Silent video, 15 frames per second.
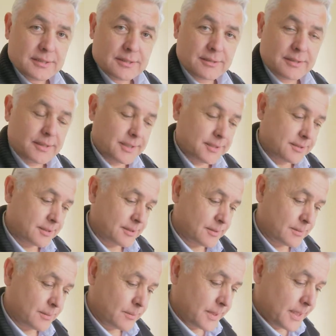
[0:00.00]
Okay,
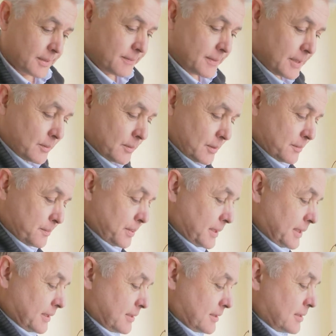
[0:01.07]
so we have now
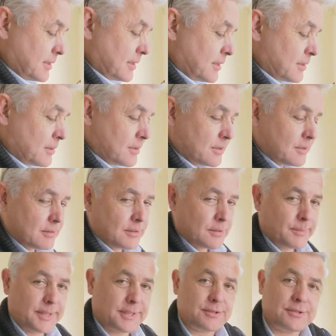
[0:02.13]
completed our
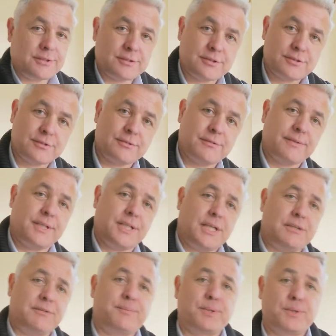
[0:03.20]
dimensional survey
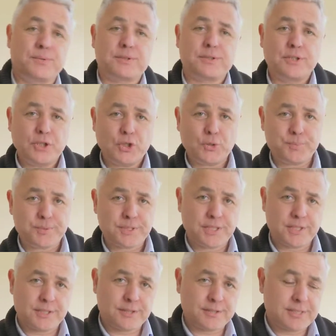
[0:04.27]
of both
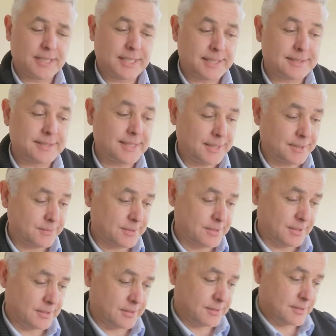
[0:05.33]
upstairs and
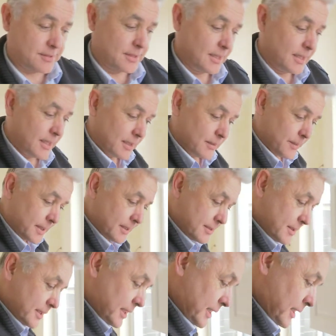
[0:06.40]
downstairs, and we can
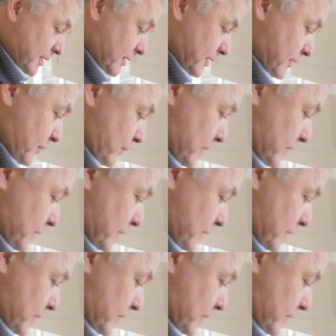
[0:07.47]
see here